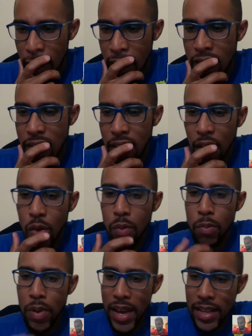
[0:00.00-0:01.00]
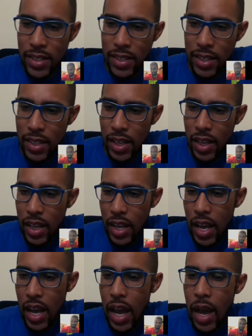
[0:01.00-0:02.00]
The single best,
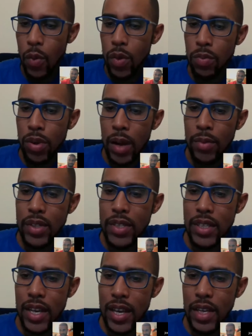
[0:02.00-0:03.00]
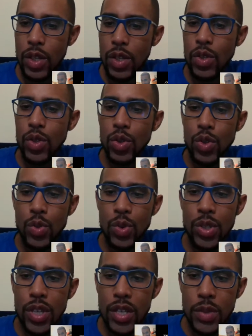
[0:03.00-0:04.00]
I would probably say Usual
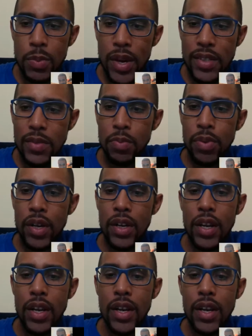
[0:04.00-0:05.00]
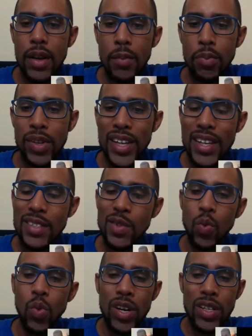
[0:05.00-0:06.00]
Suspects, but
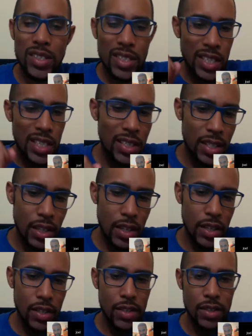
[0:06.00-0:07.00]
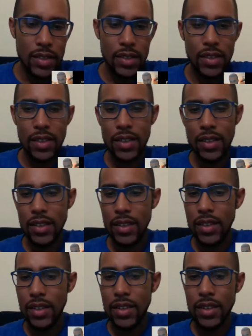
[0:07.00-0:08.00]
that's a one season,
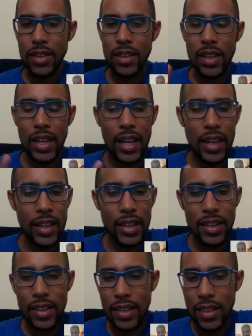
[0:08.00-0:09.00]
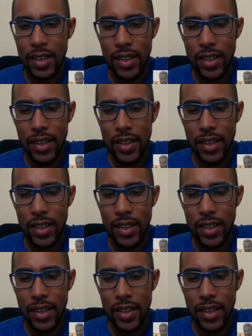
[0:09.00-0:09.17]
like